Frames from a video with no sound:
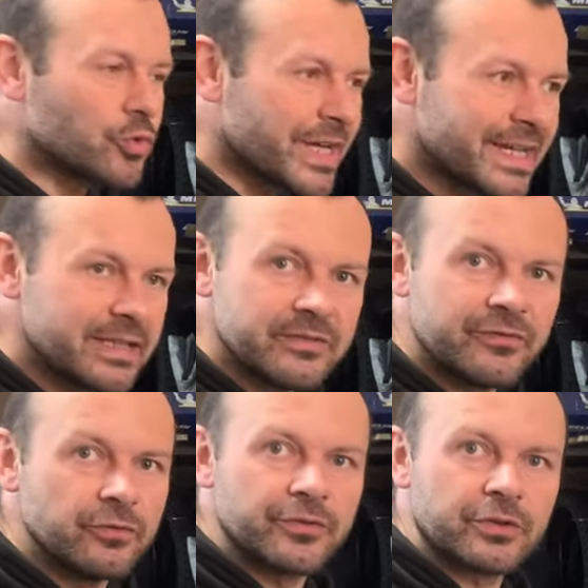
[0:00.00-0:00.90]
rarely
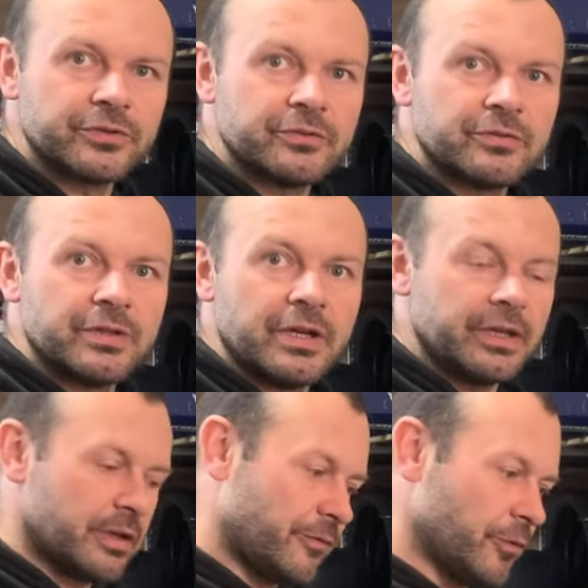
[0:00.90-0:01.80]
full throttle. Yeah,
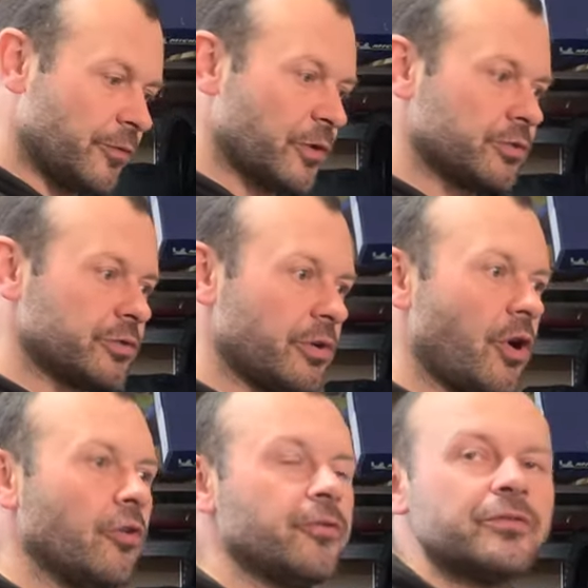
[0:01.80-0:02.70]
you got full throttle
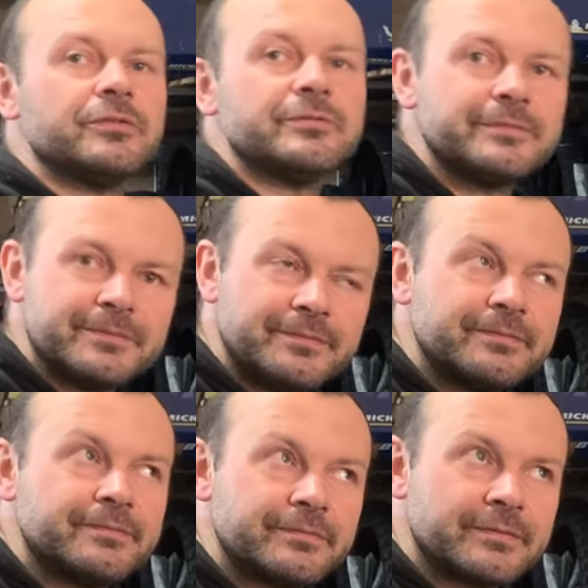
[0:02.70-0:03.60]
off. Yeah,
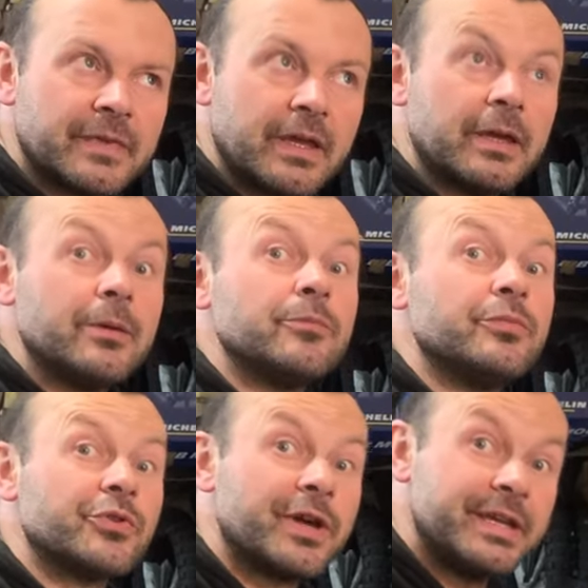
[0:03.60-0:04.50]

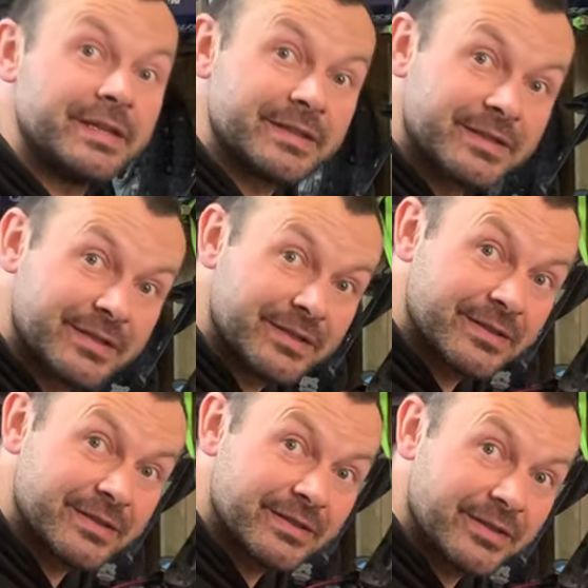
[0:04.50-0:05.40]
brakes.
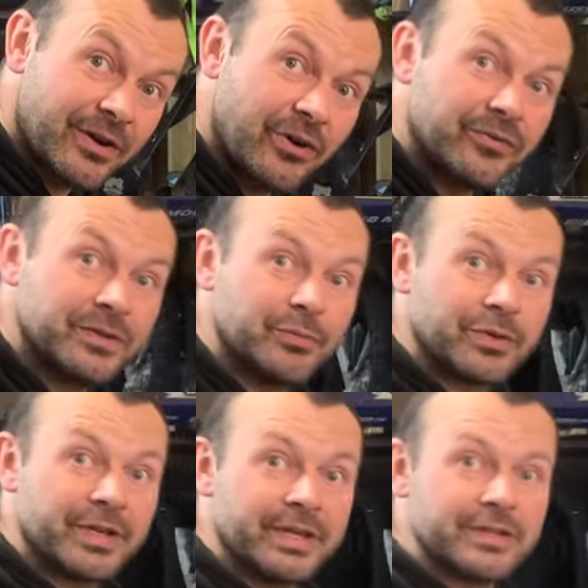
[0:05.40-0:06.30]
Yeah, off the
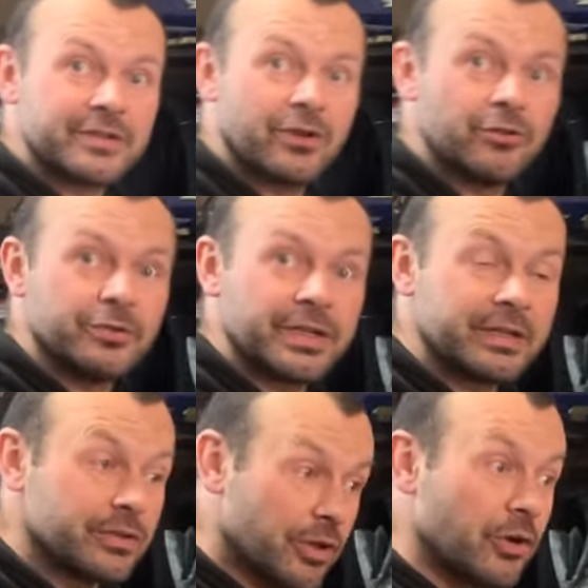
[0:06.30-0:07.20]
brakes,
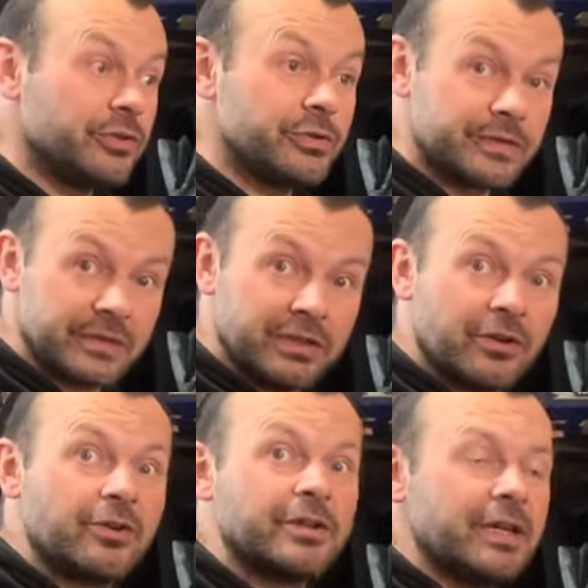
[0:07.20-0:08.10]
cornering. No, you stay
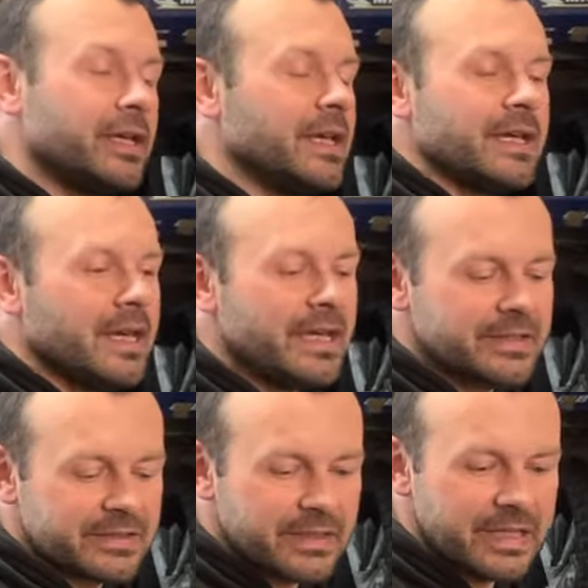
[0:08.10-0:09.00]
on.
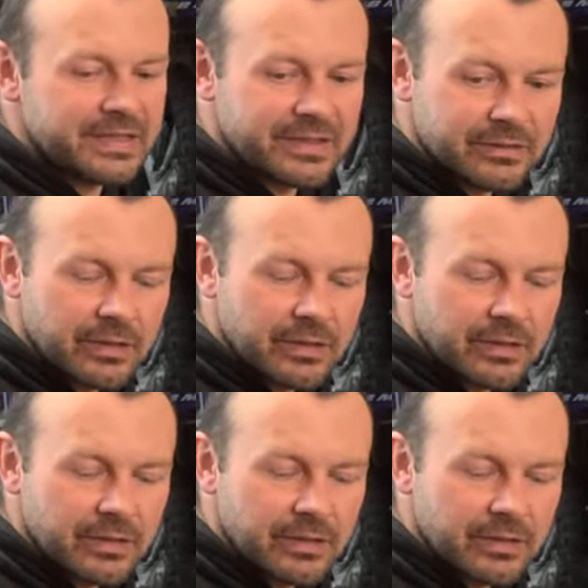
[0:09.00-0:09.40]
It's it's